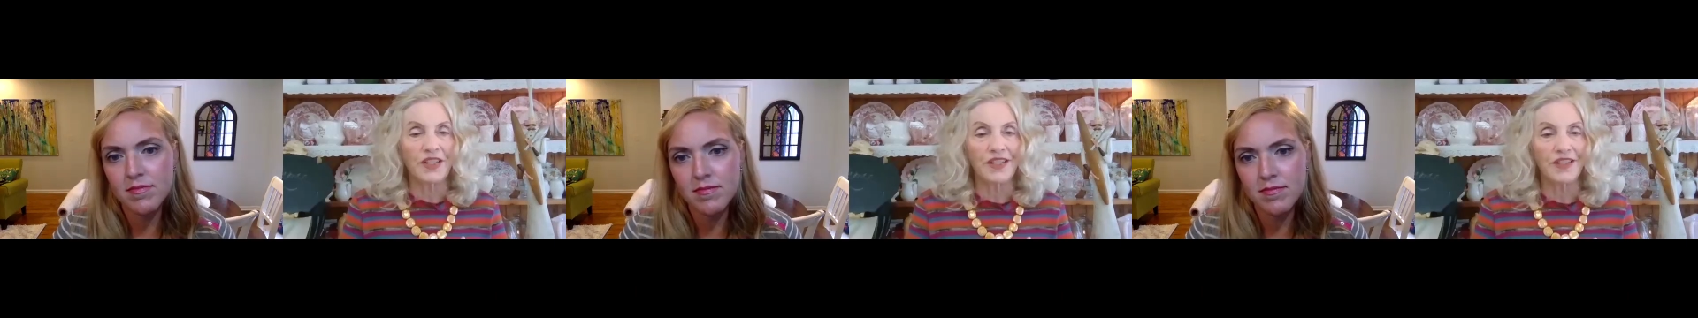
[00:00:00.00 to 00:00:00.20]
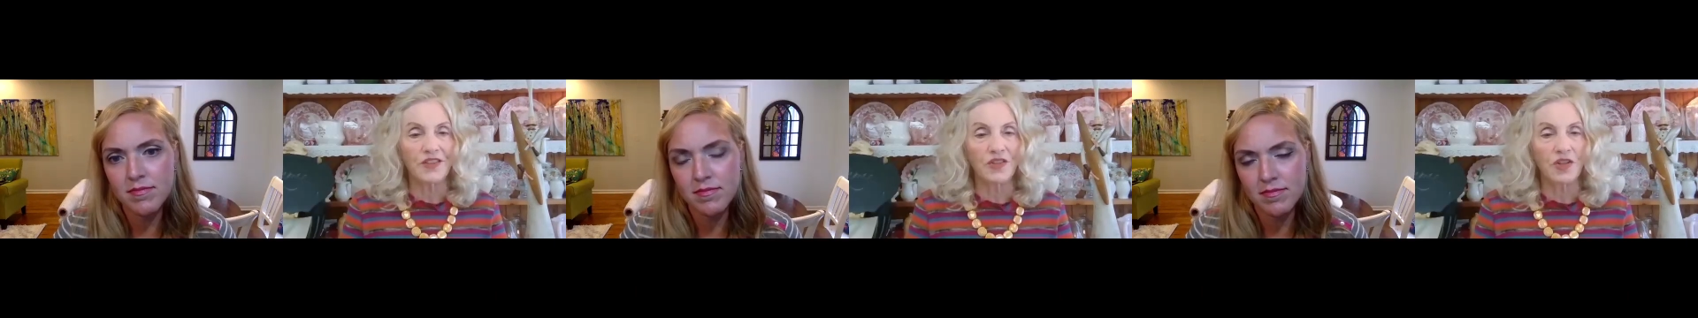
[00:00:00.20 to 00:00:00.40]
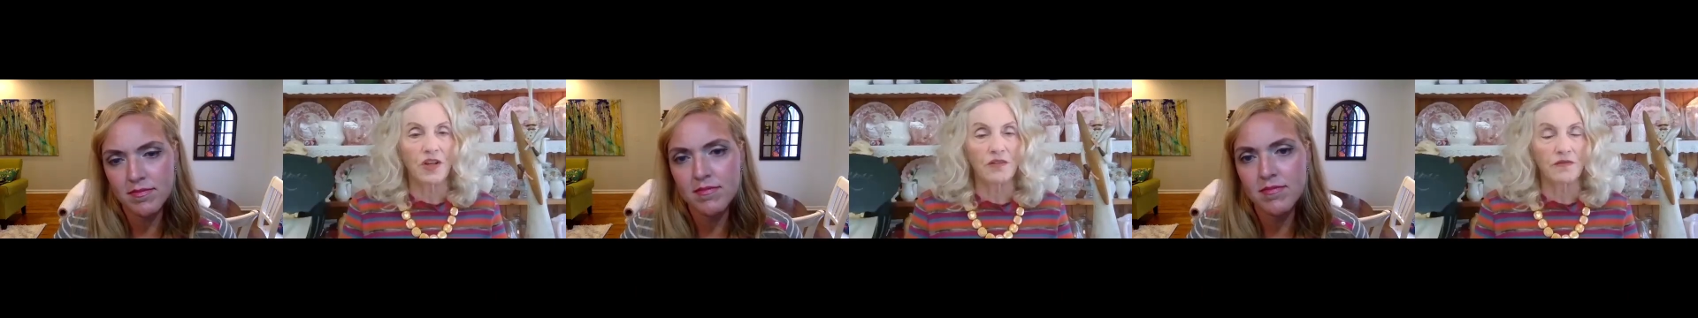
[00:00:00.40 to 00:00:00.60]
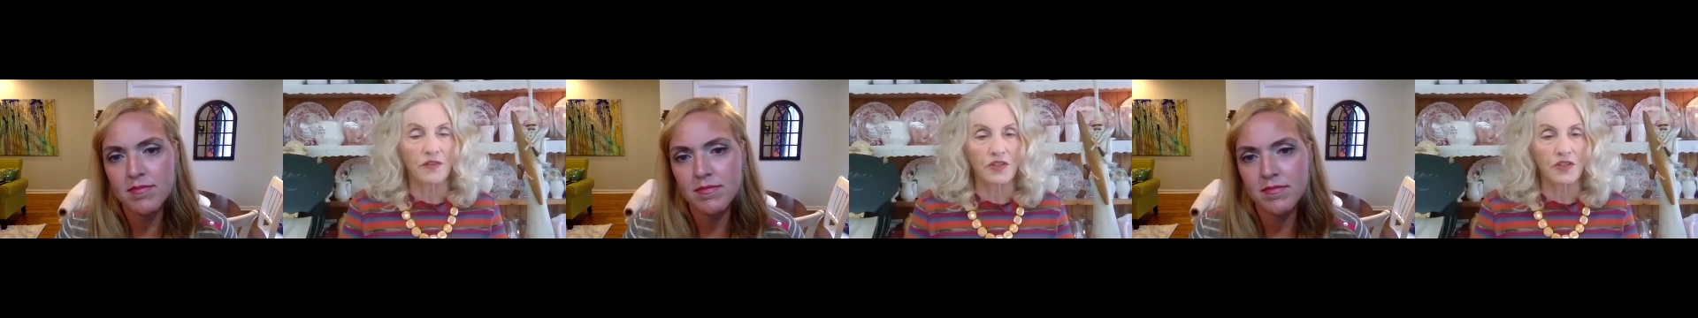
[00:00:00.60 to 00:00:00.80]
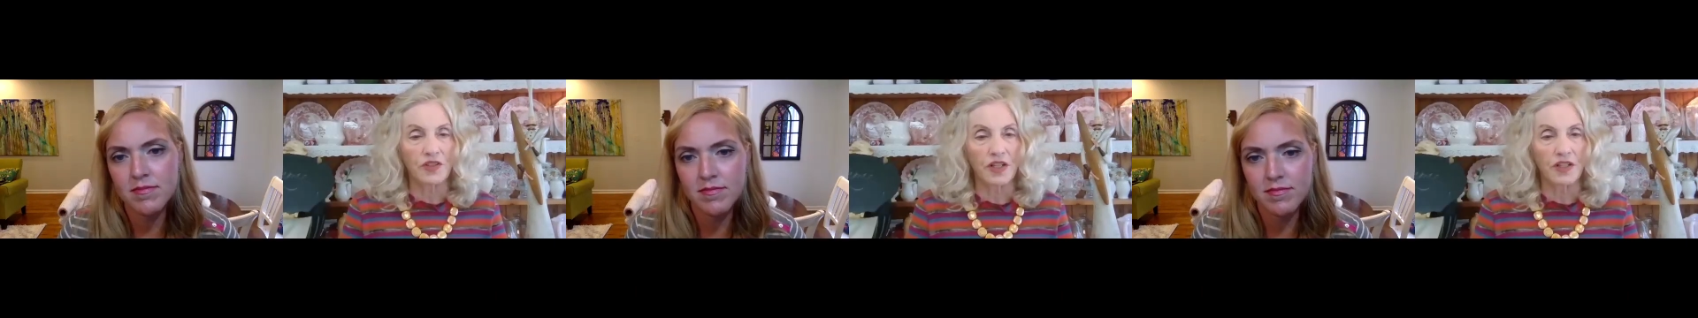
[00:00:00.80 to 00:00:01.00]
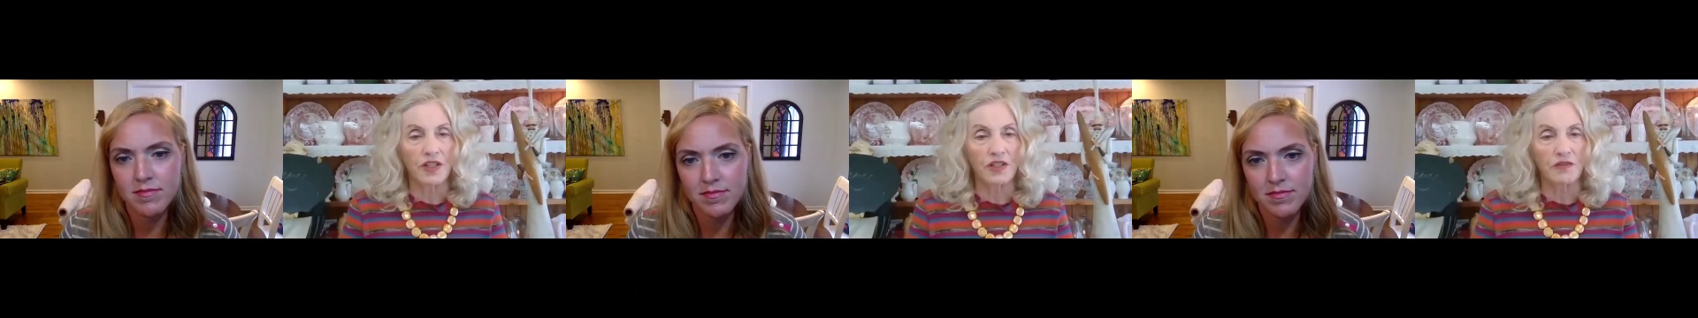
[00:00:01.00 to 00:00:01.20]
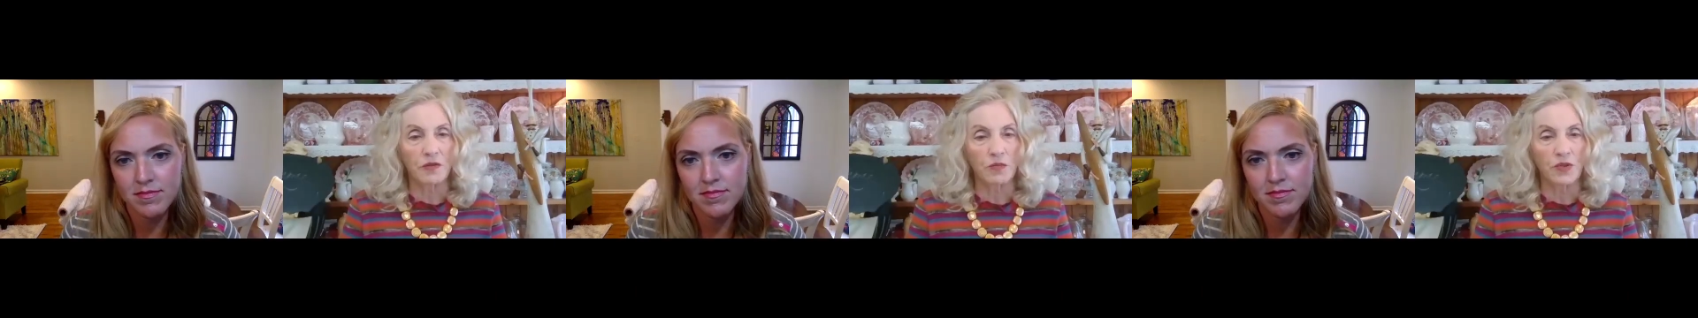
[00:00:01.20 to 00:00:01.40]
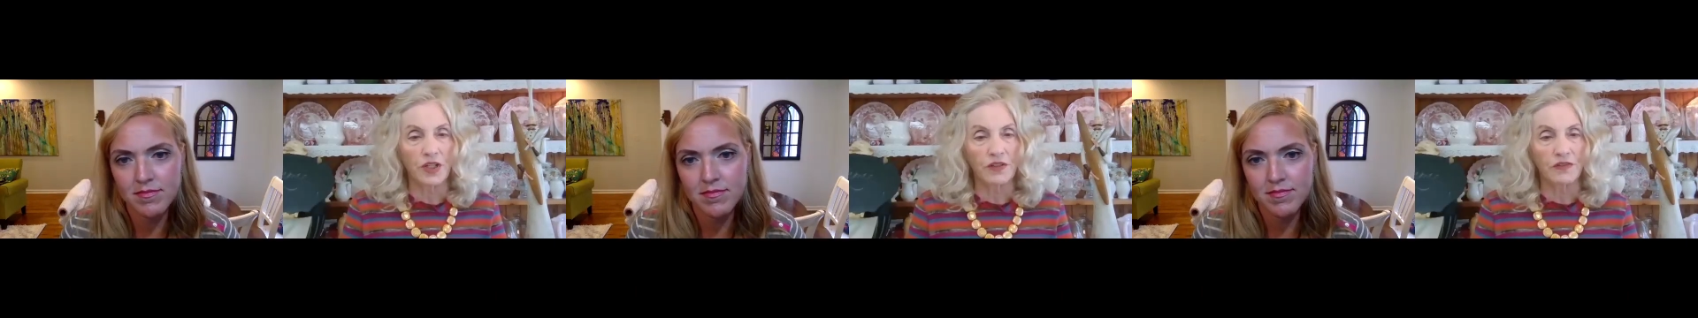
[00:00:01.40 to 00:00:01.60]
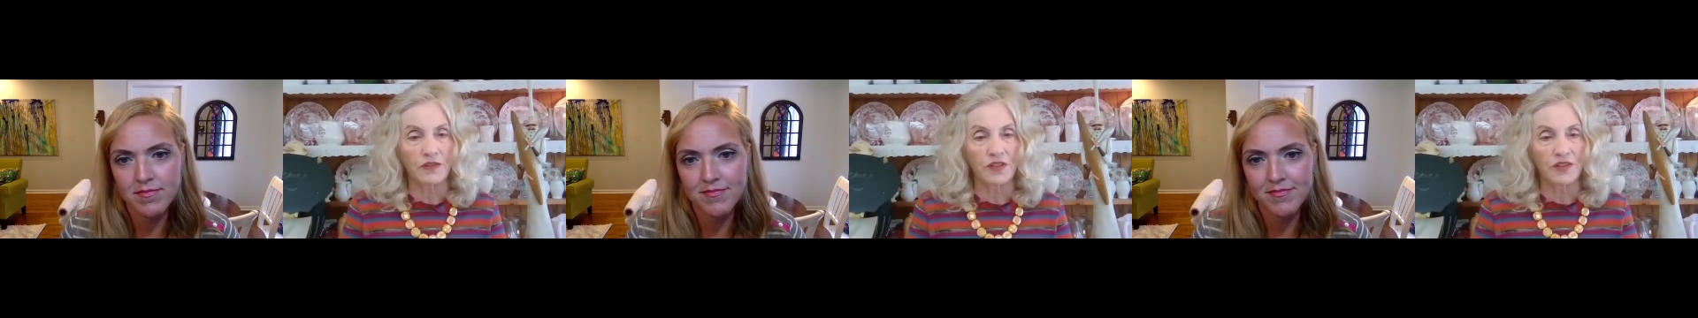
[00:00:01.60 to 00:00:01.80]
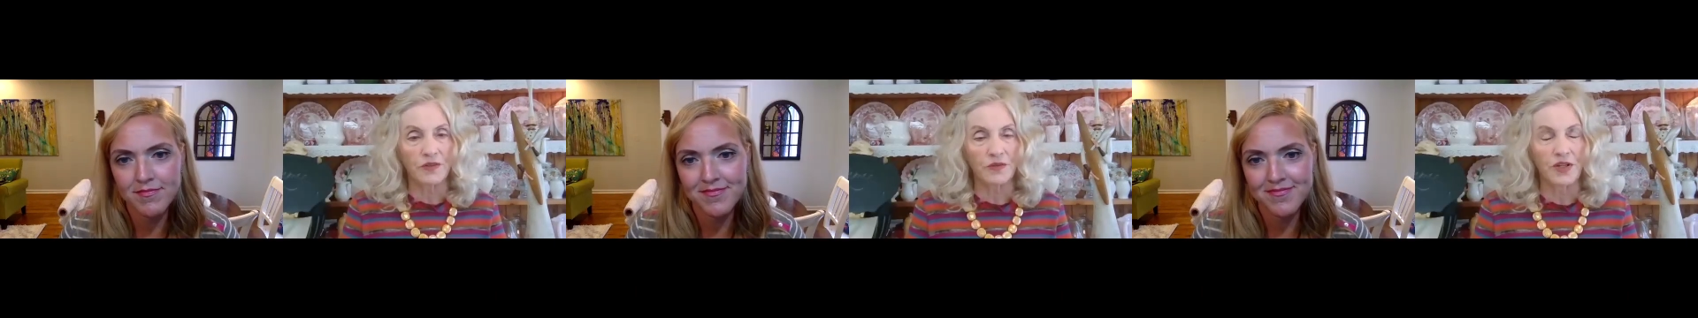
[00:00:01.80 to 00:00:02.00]
Speaker 1: kids hot fudge sundaes for
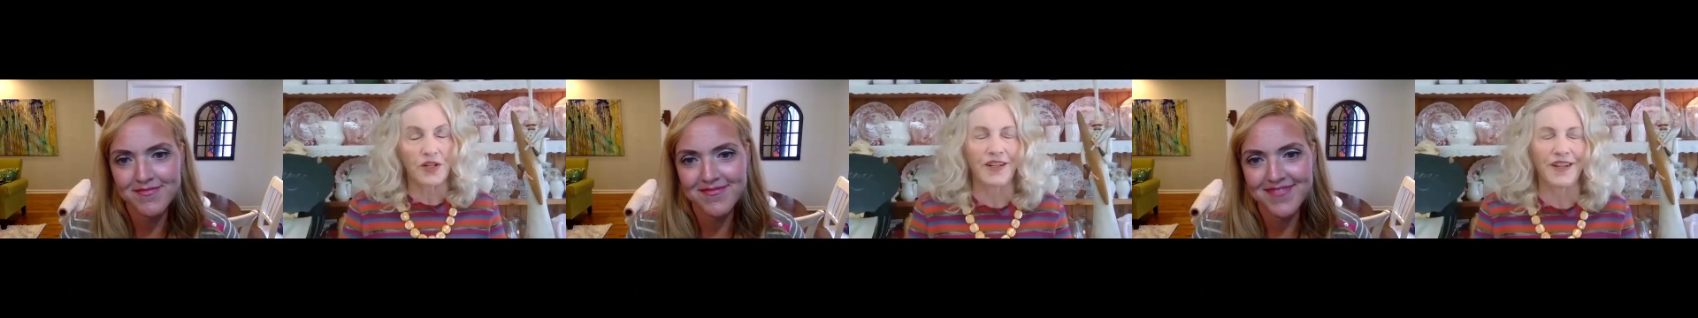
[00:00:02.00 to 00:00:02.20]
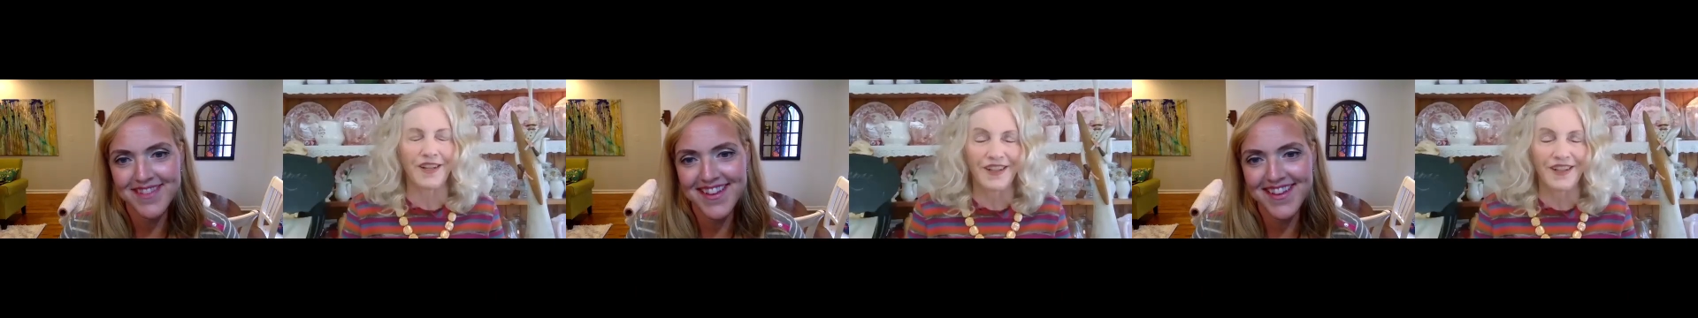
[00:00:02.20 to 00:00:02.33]
breakfast.